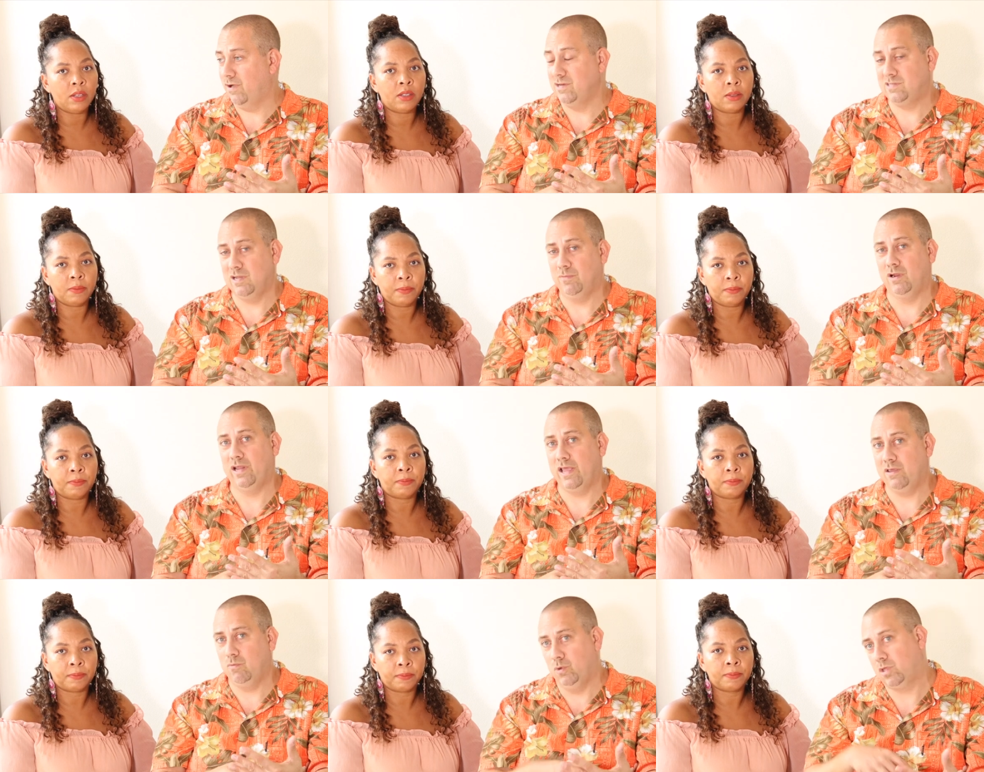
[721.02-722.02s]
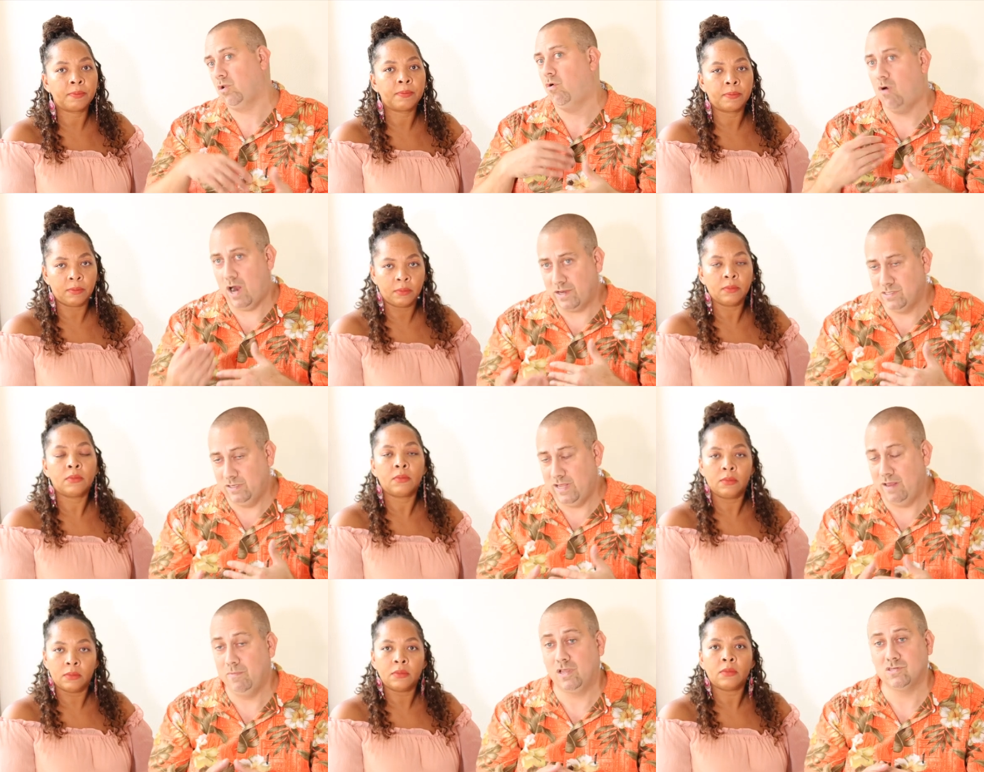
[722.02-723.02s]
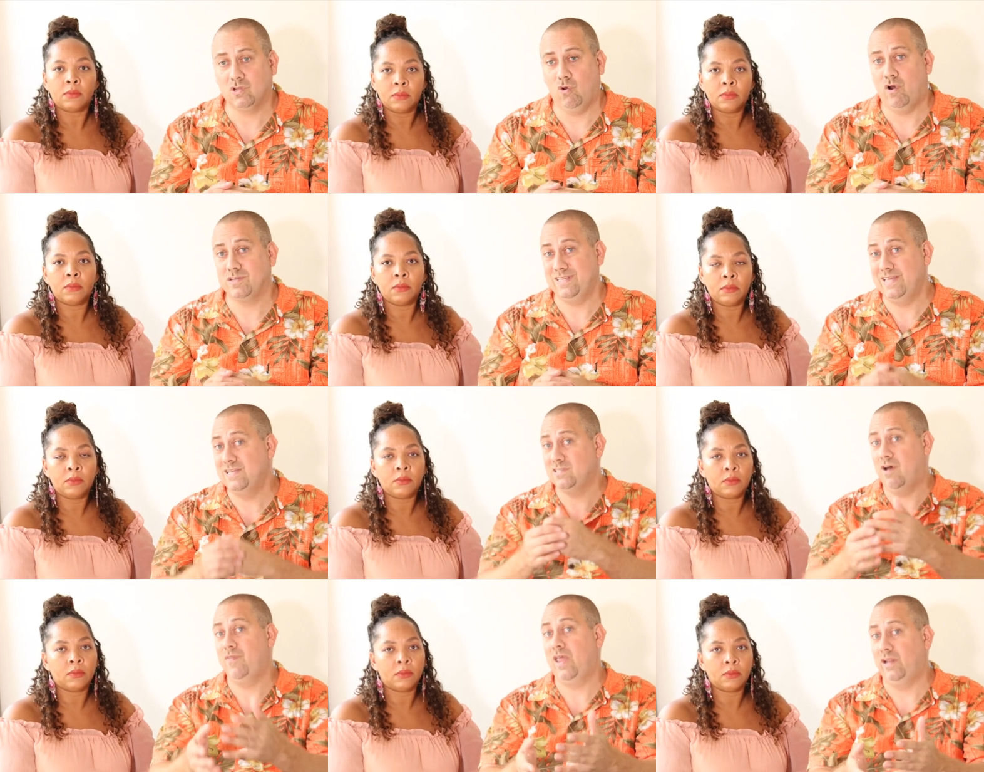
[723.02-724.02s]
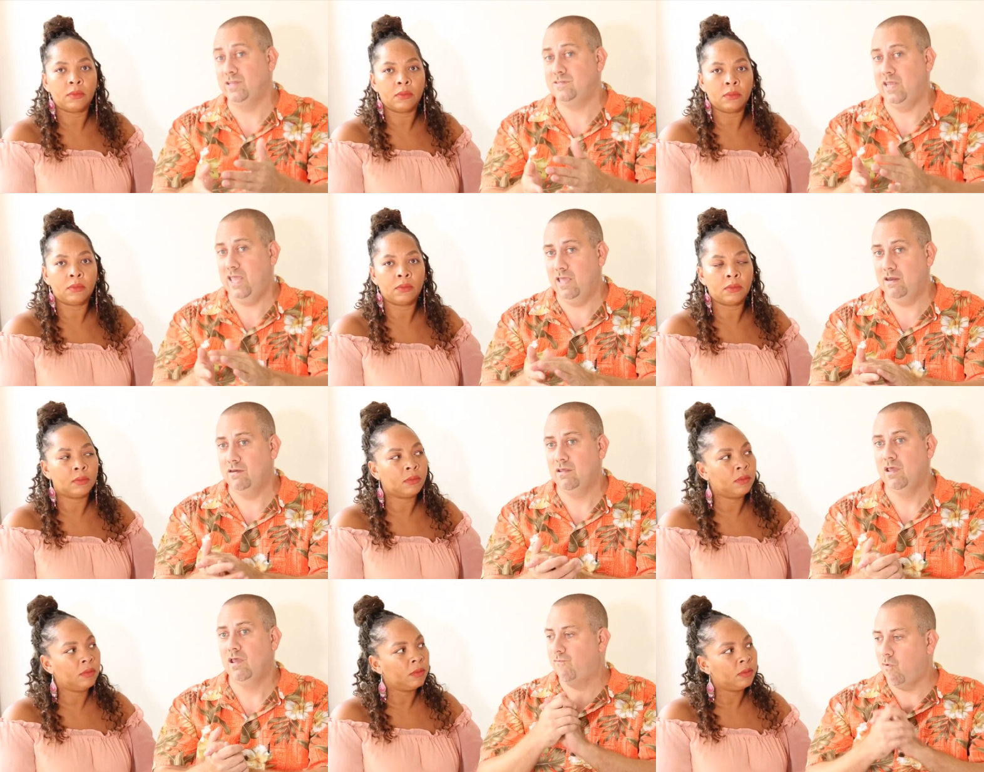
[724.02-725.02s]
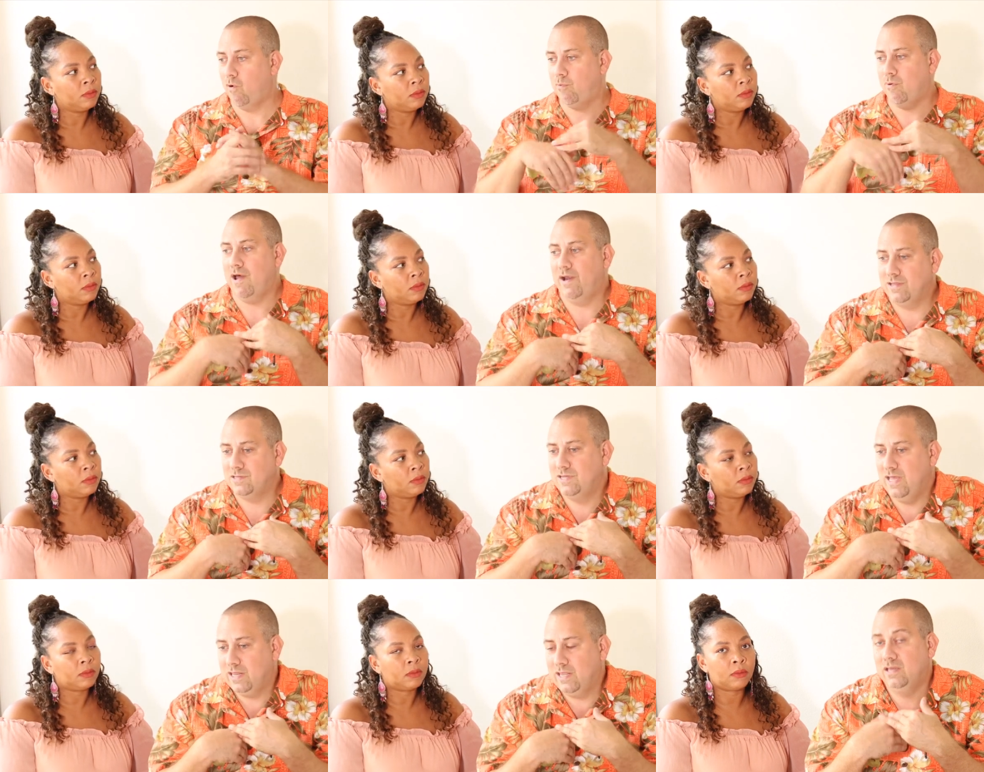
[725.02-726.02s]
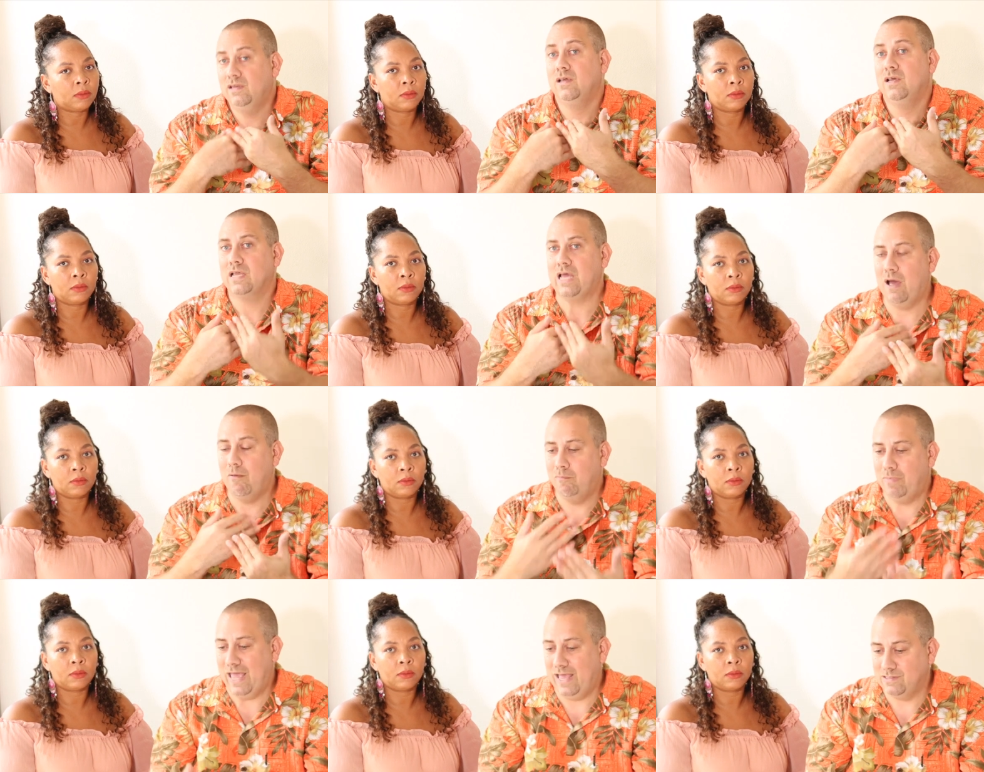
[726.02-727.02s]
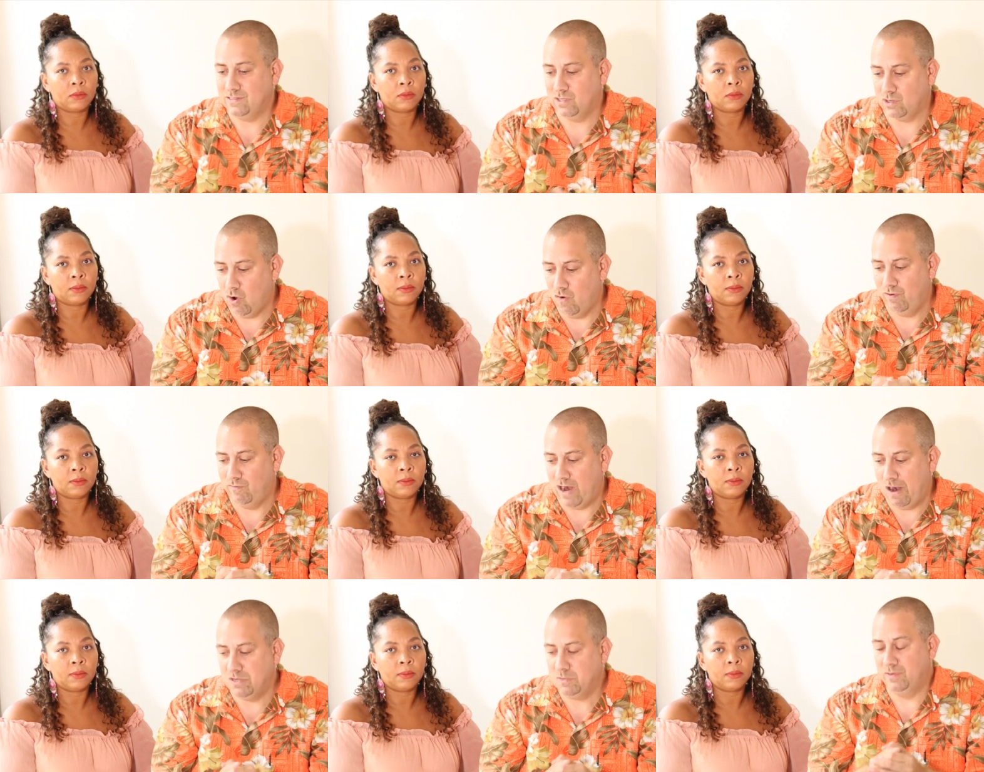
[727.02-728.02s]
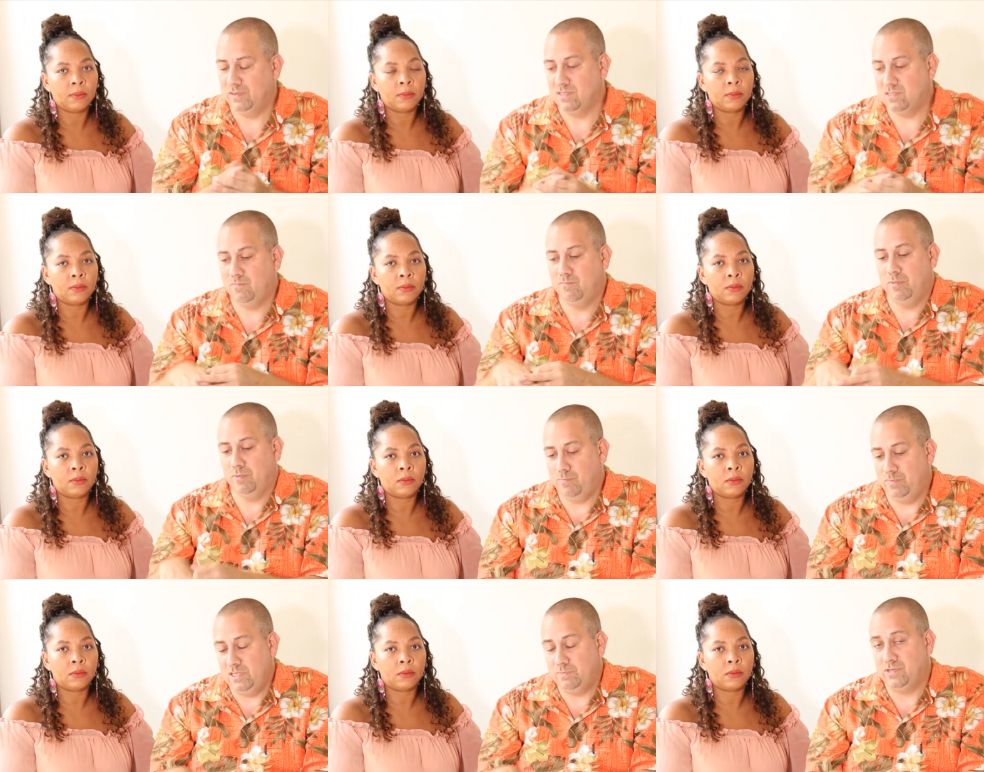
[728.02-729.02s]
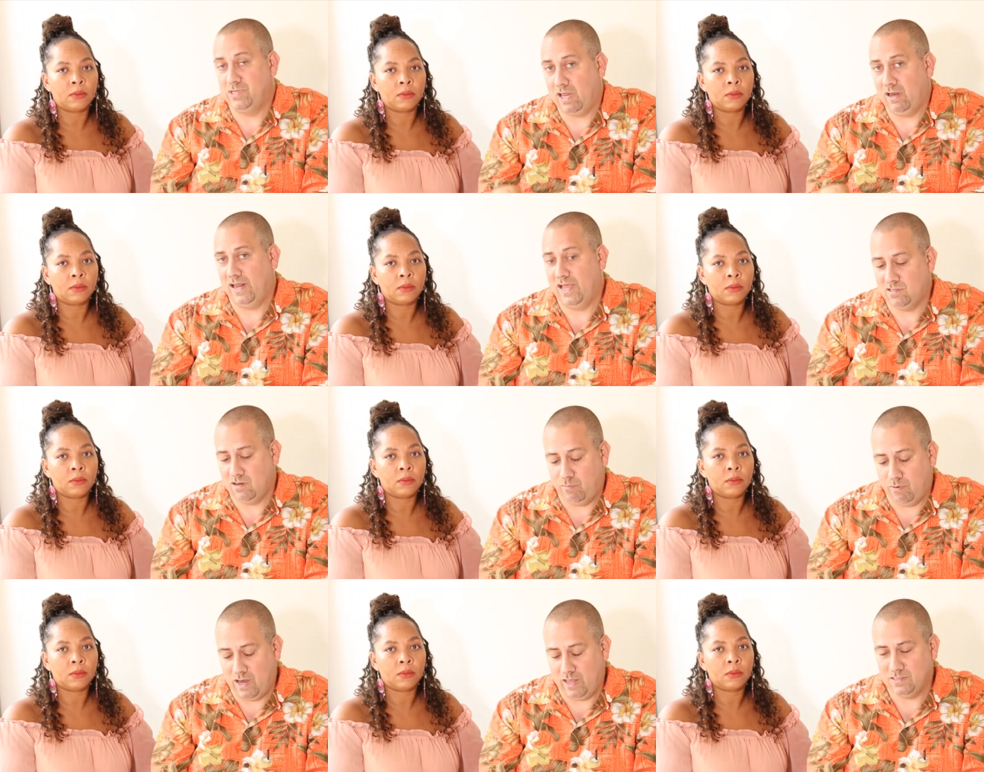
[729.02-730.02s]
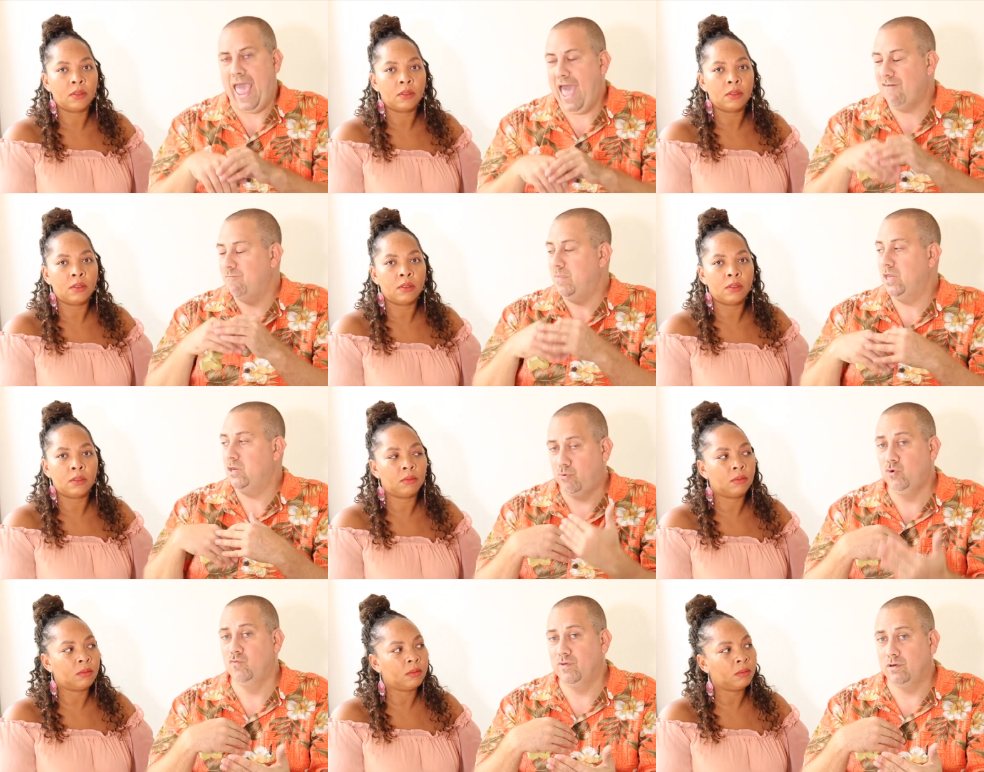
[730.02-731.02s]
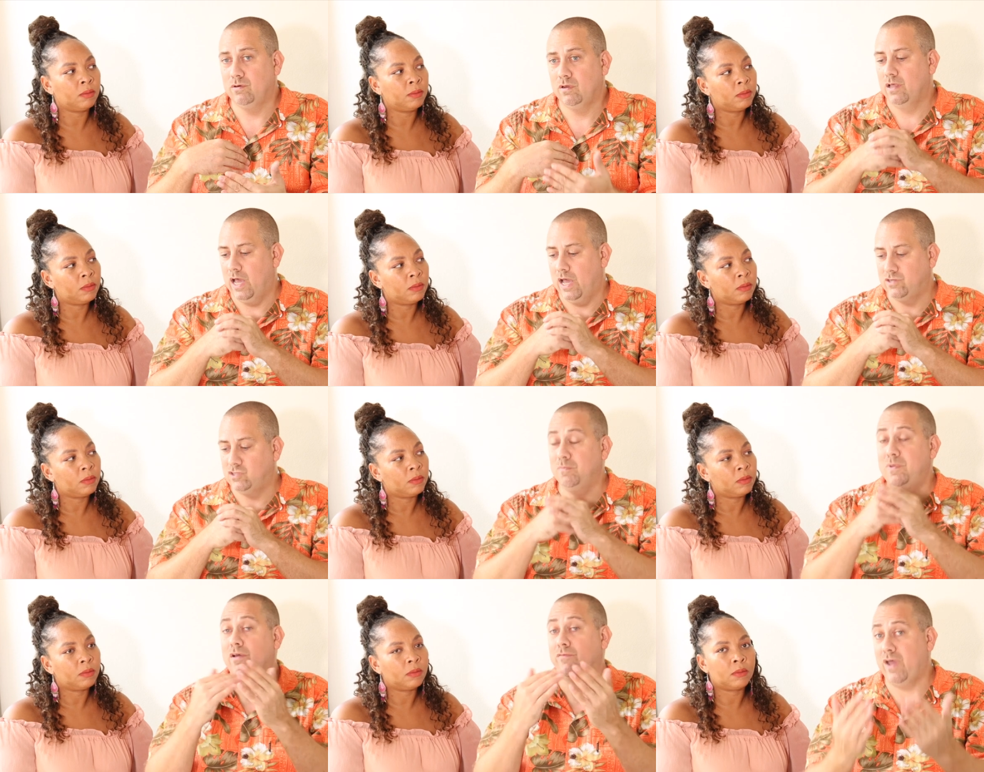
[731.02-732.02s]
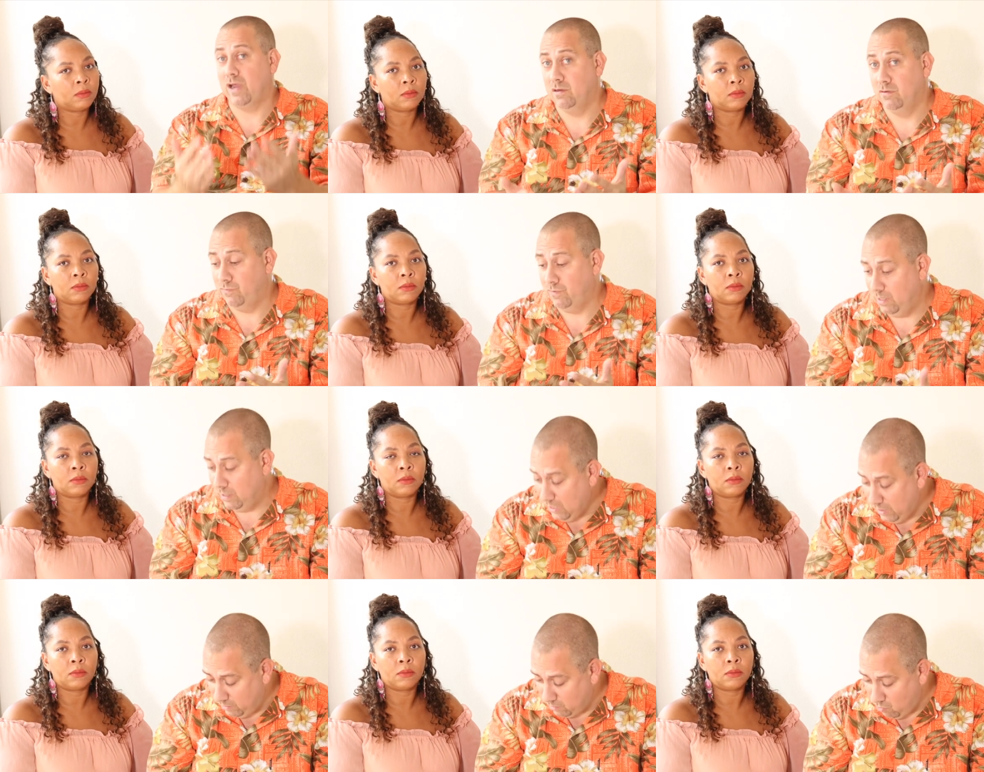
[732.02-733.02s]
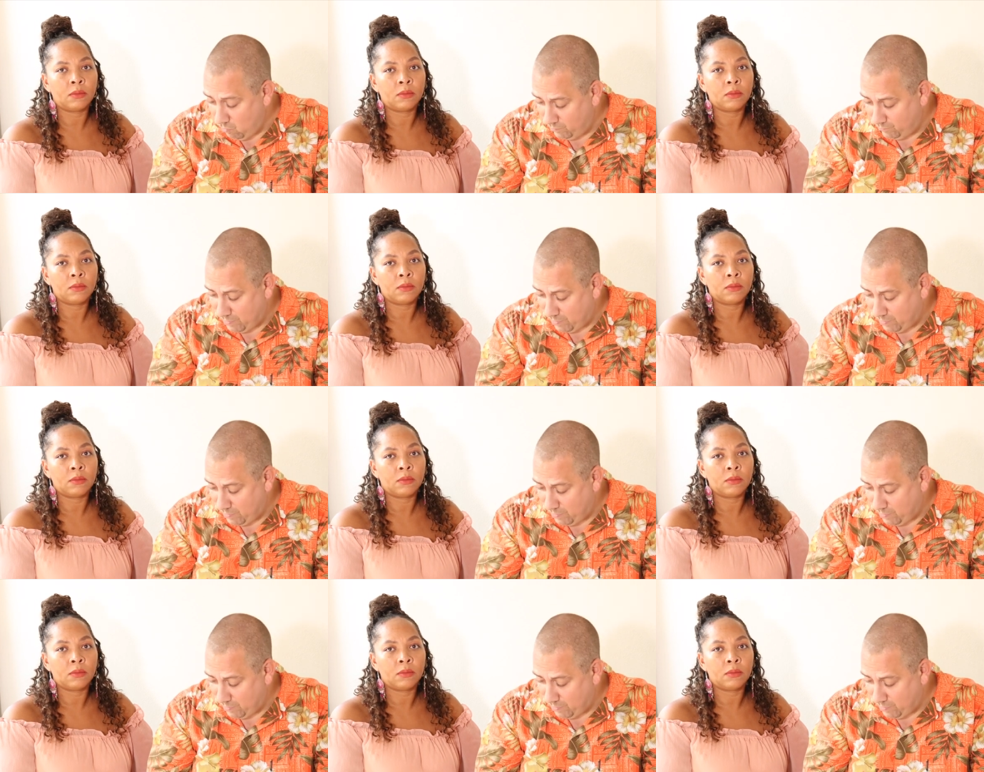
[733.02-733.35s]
Speaker 1: very similar, like with Clorox and that, because Clorox is on that List N for products that can combat the COVID virus. But these particular Lysol products have been proven to be effective in killing the COVID